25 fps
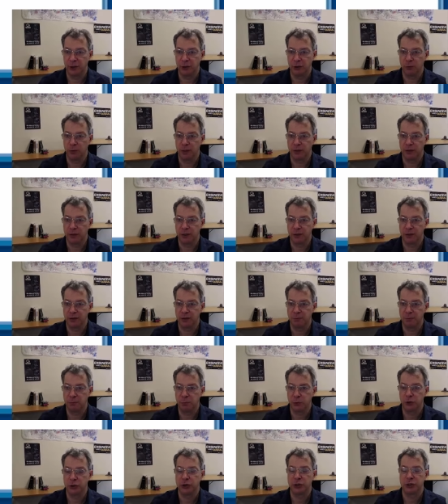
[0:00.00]
familiar with
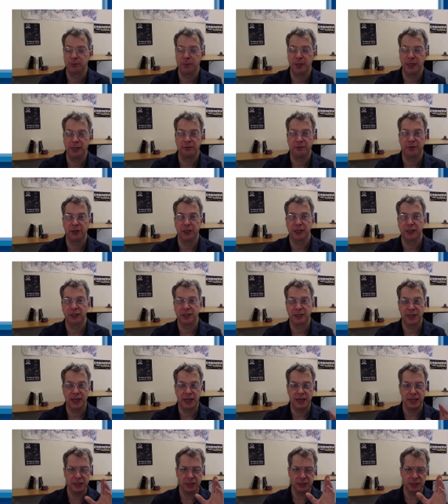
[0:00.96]
it, the push
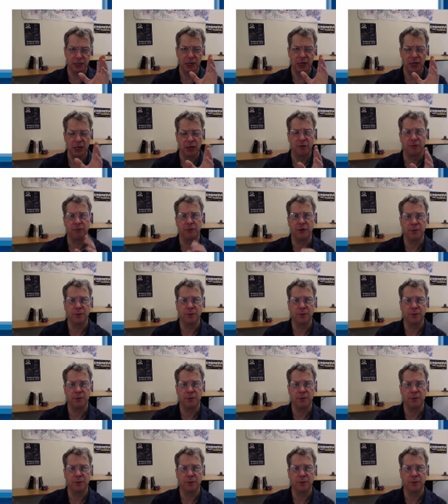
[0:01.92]
matrix says,